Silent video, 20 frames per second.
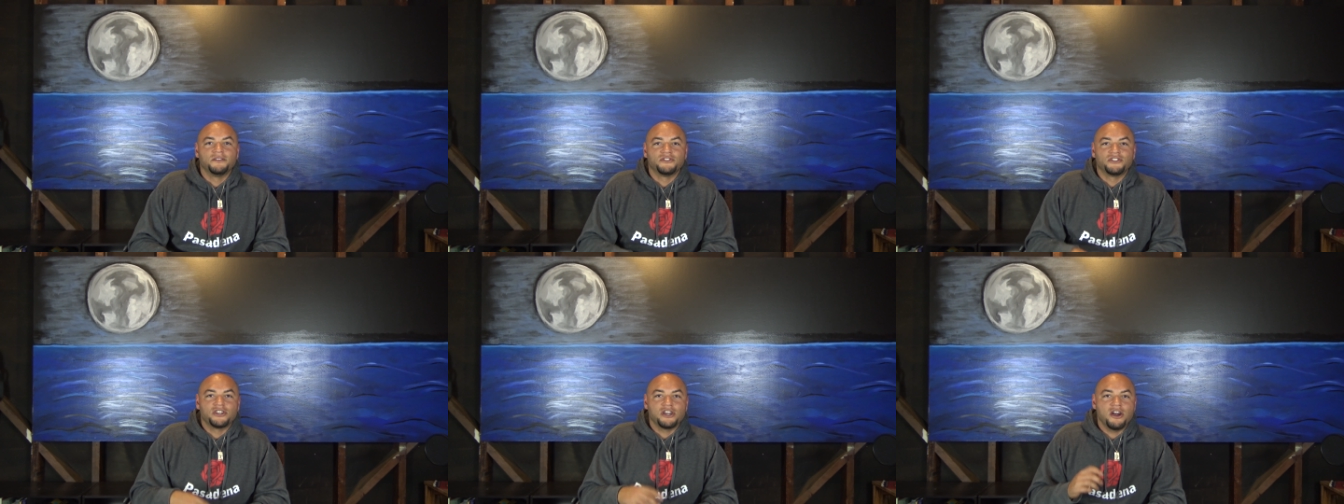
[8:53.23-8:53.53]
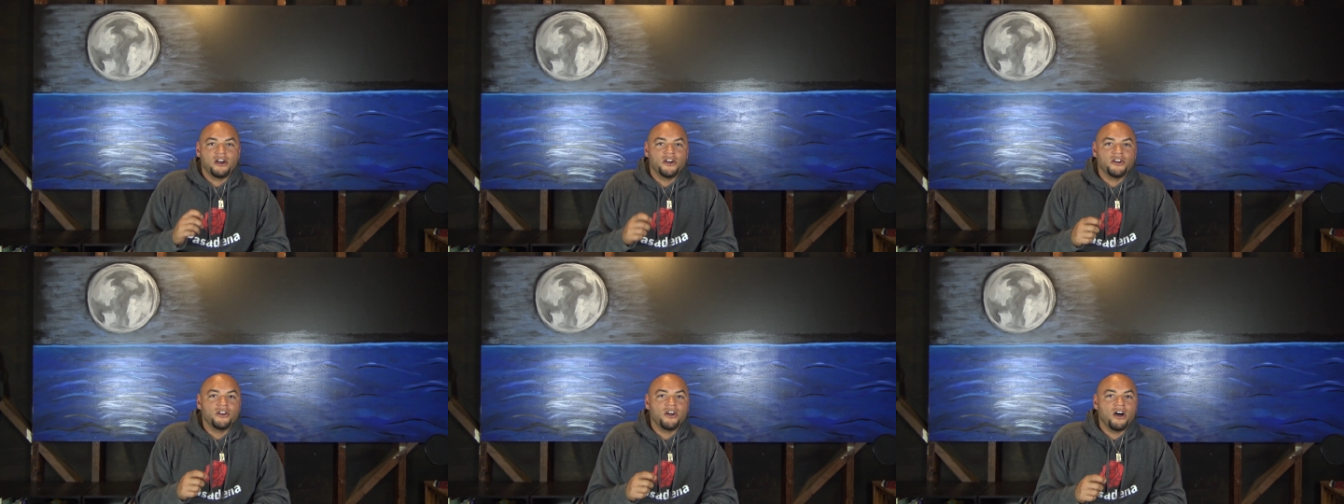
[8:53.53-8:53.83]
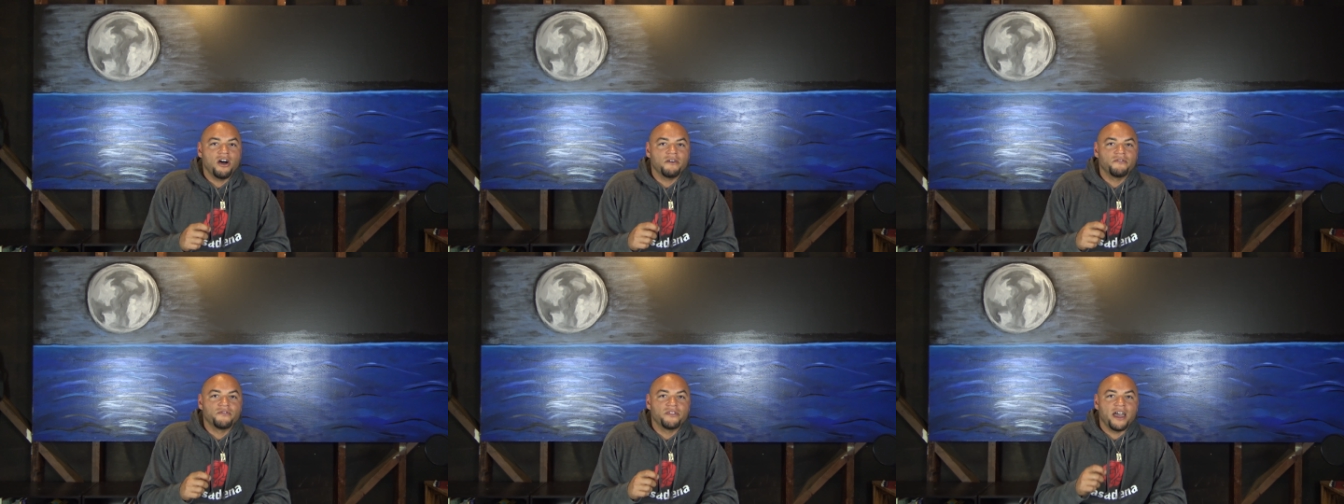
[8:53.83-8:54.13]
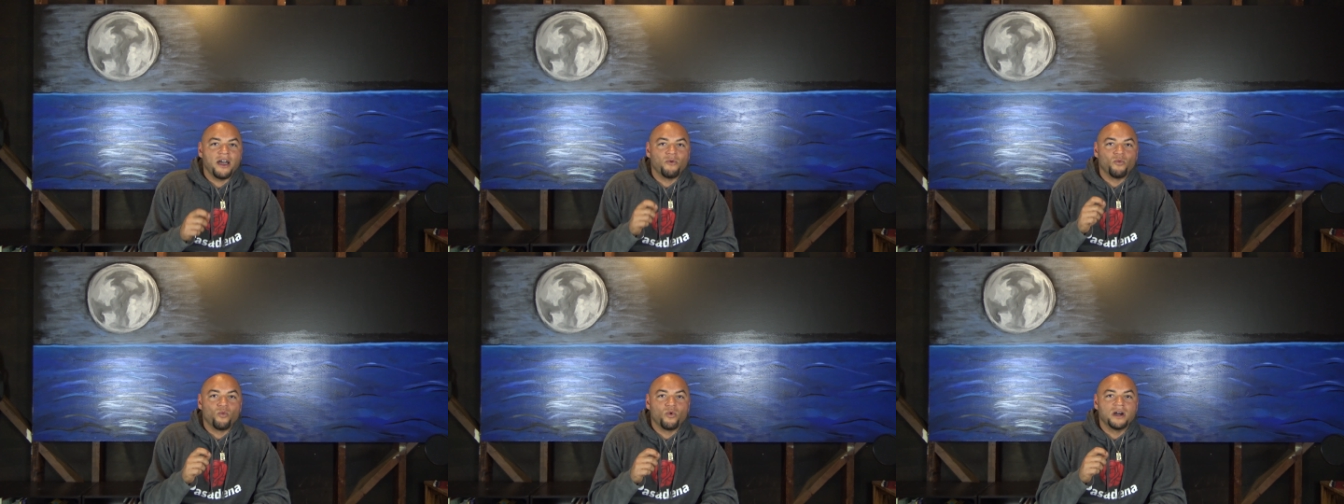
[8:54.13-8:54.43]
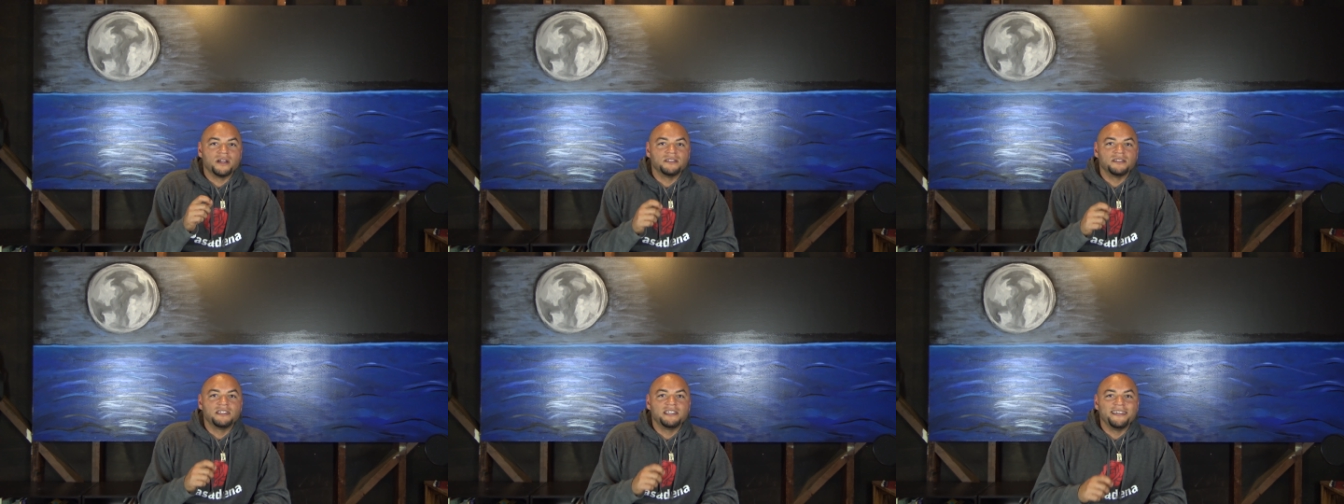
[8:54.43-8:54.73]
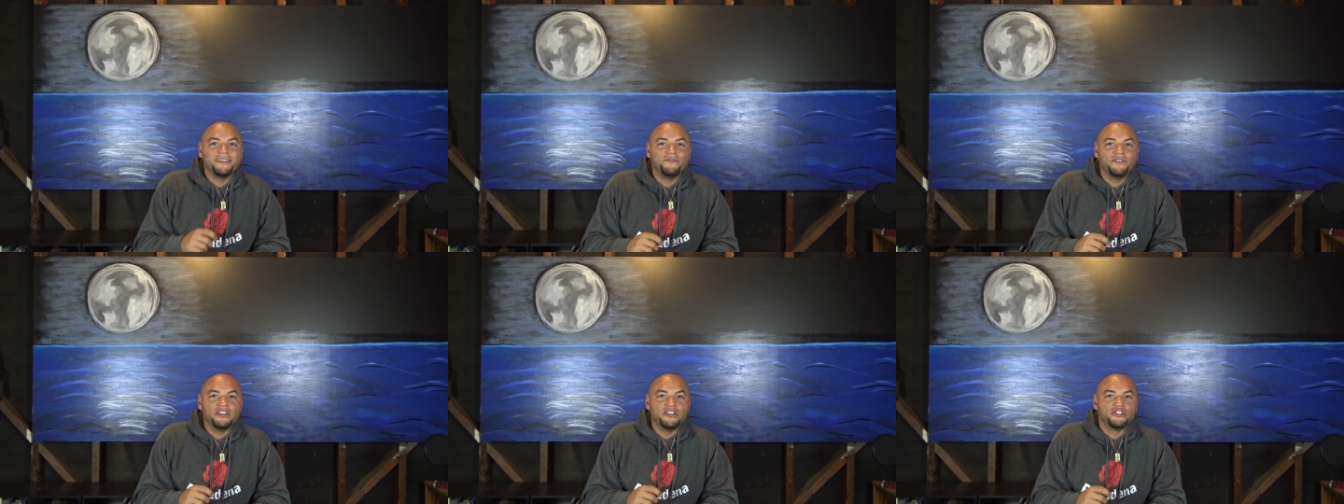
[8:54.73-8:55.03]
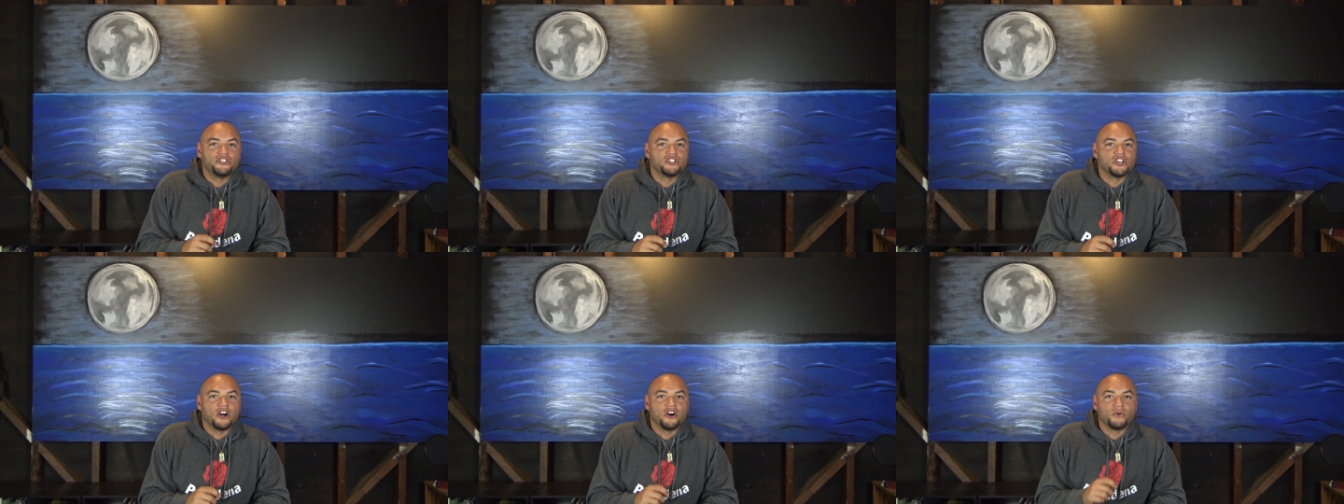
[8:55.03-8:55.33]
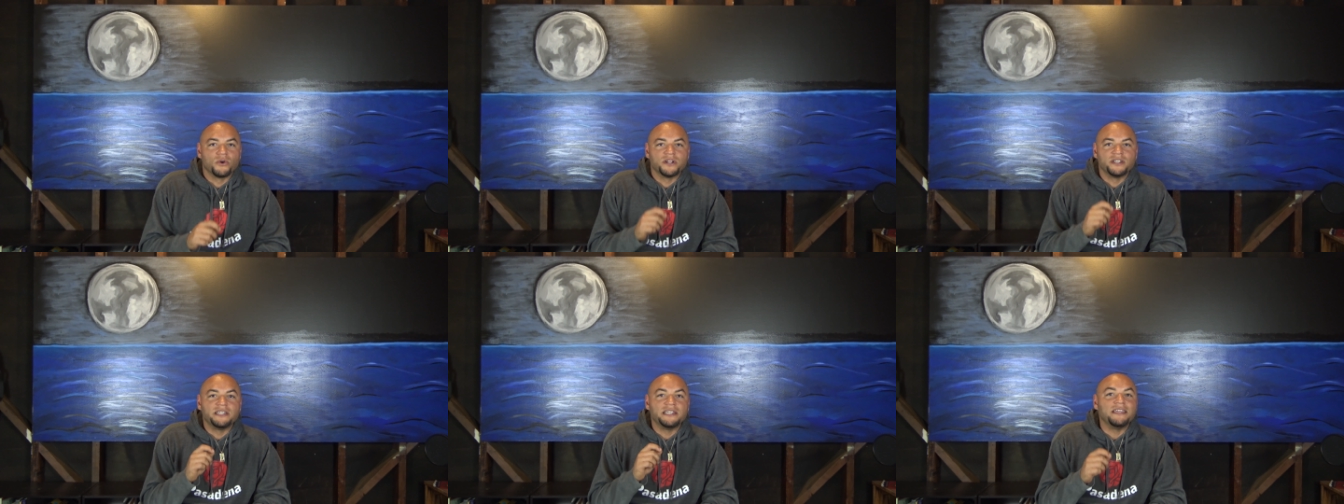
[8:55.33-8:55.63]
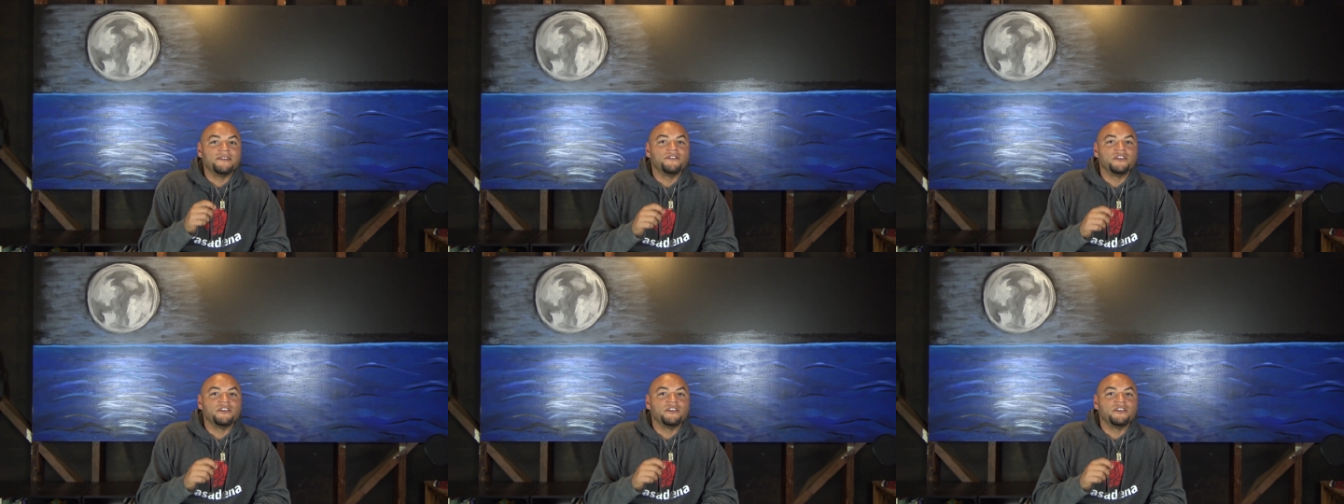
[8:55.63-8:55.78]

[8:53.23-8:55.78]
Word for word: Turn off that one T V show or D